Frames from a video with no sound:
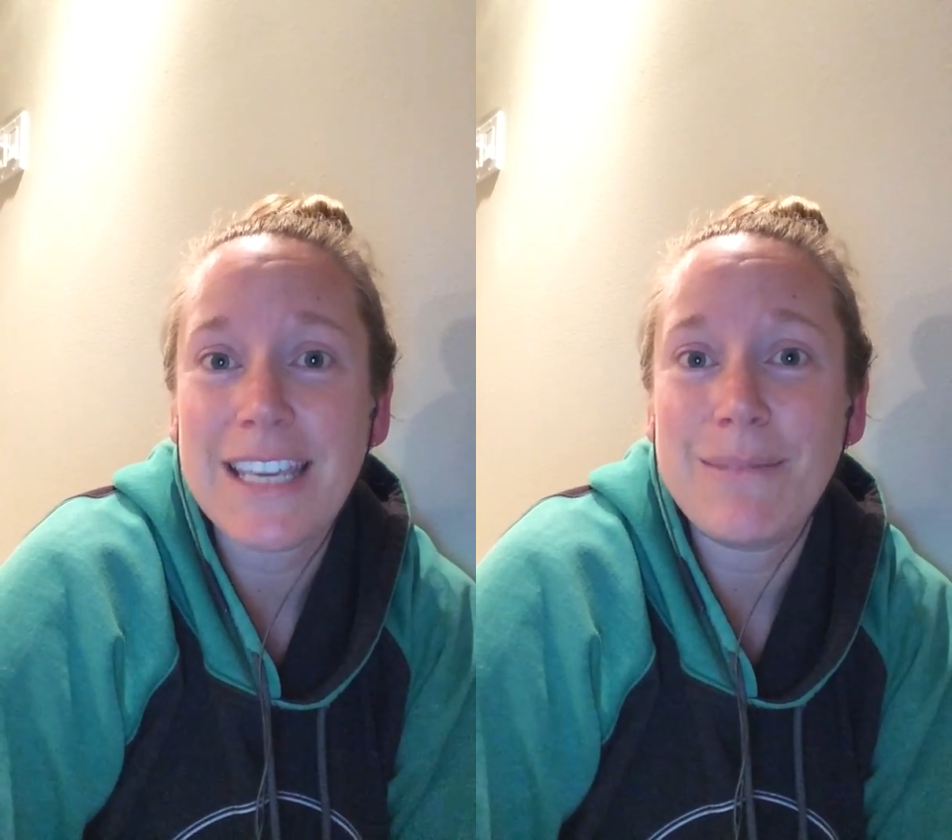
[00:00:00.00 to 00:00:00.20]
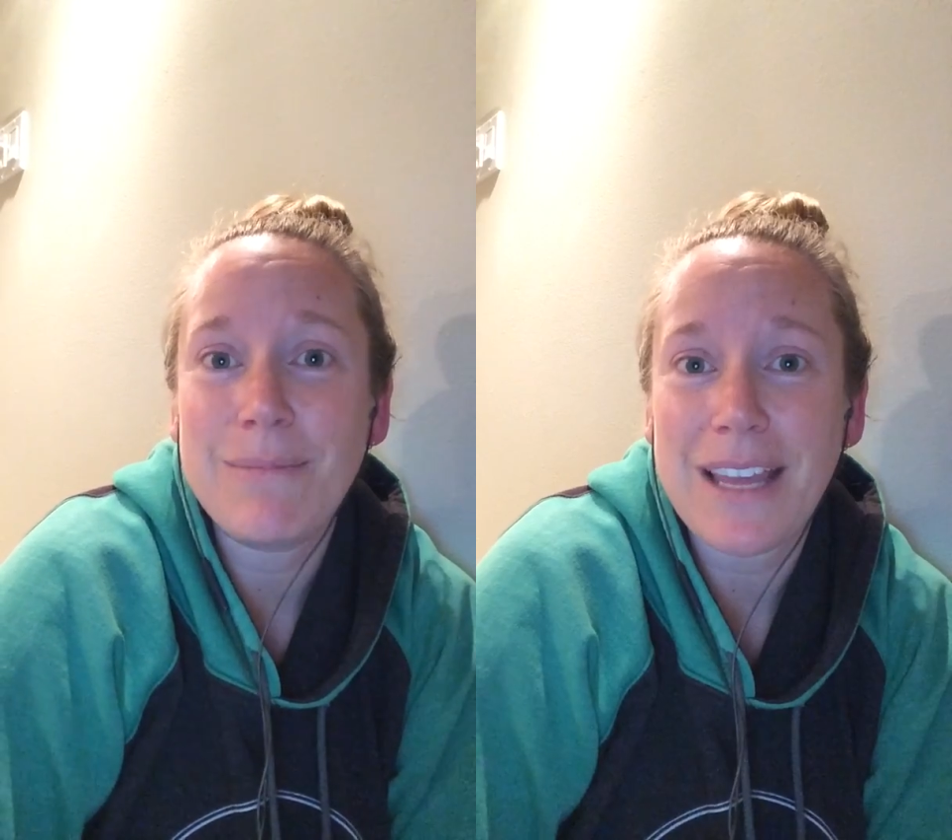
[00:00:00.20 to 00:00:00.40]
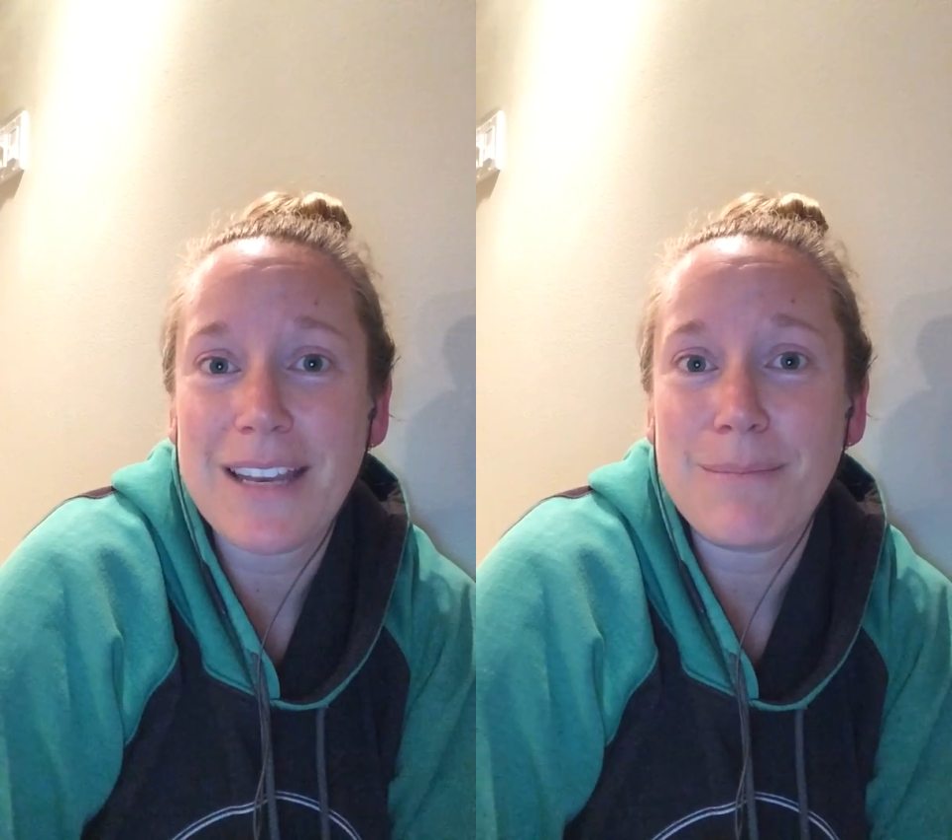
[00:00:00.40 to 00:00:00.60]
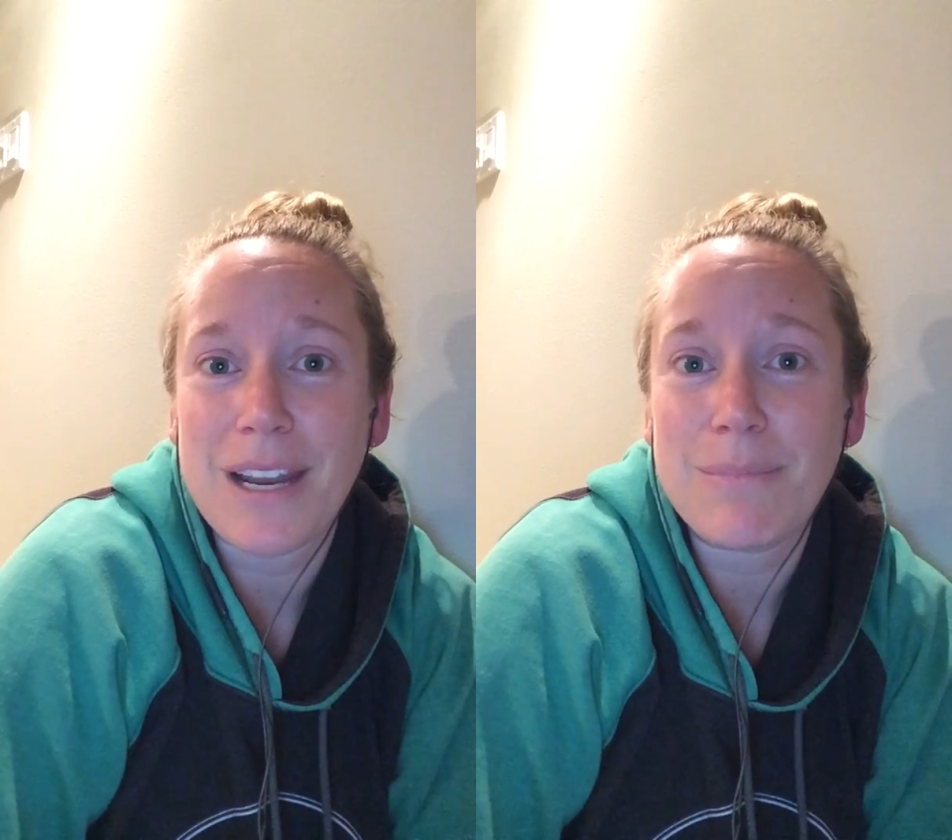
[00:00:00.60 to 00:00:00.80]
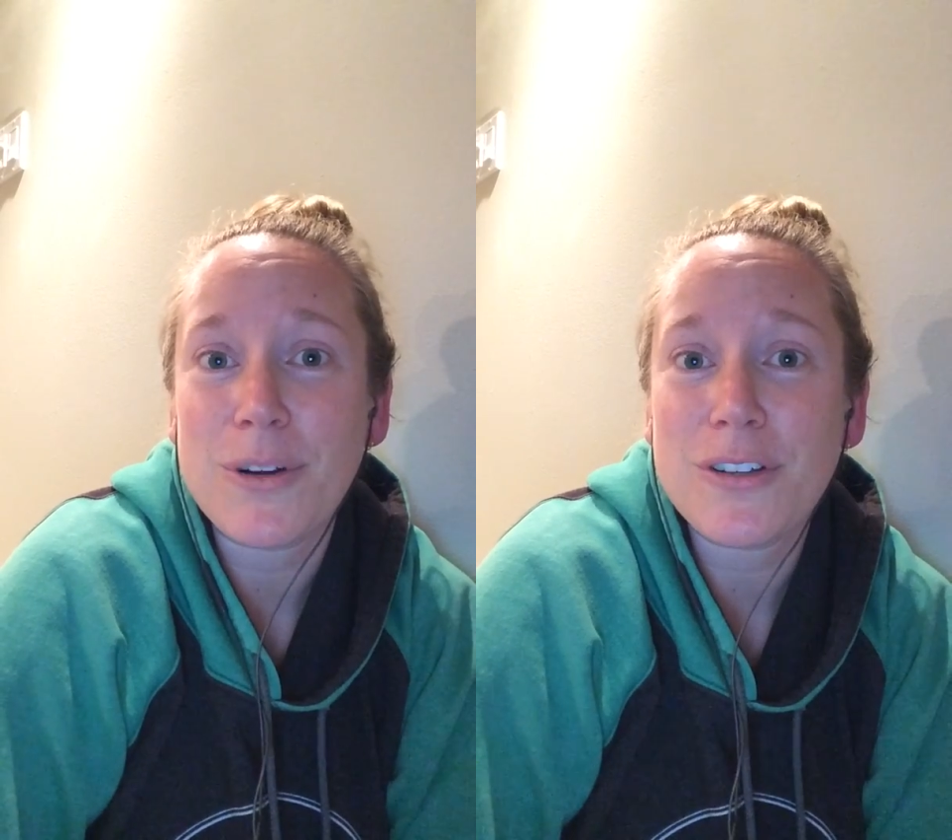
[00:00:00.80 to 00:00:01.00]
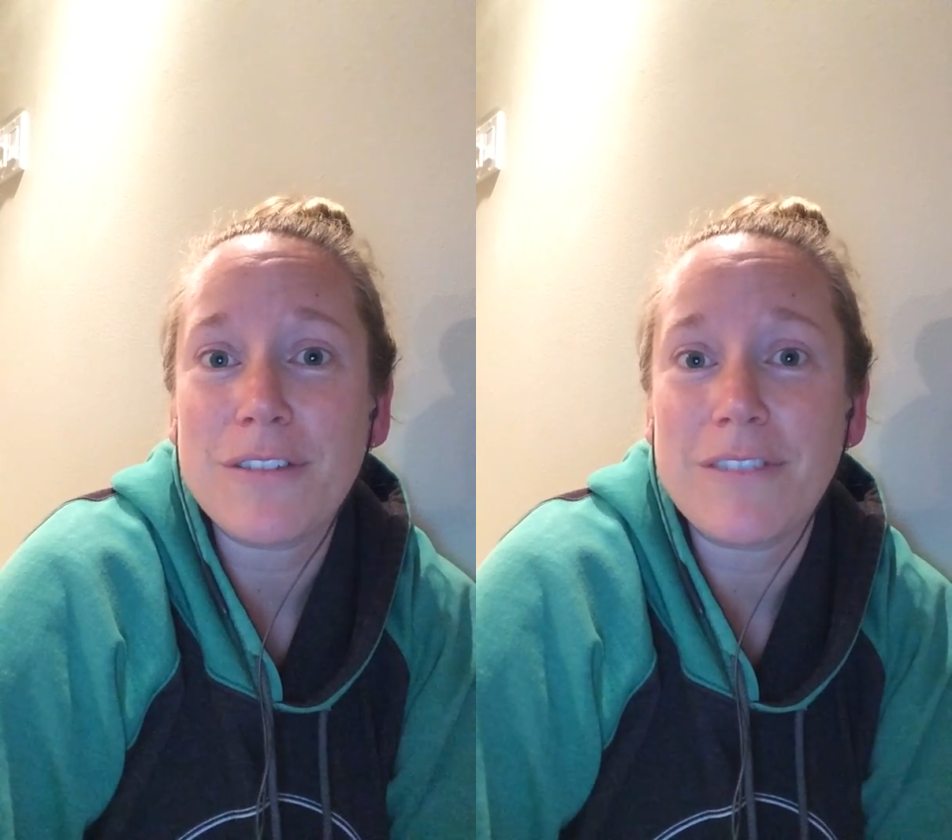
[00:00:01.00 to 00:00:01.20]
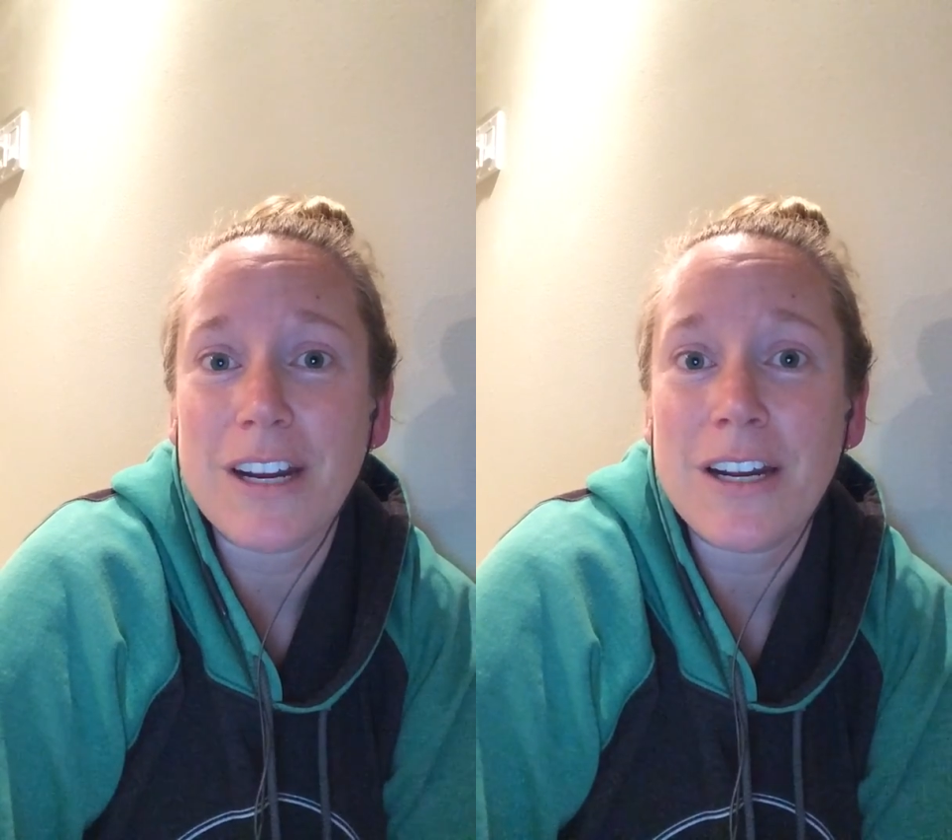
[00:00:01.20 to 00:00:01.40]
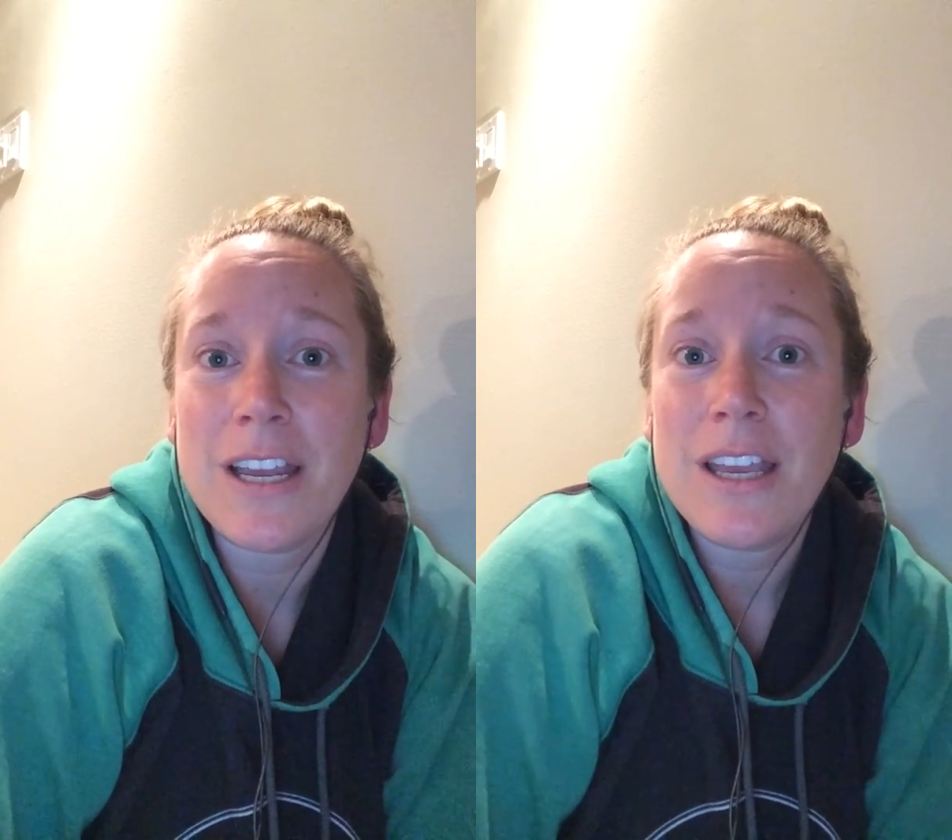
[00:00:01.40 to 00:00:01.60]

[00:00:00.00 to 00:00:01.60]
keep that in mind. Persevere.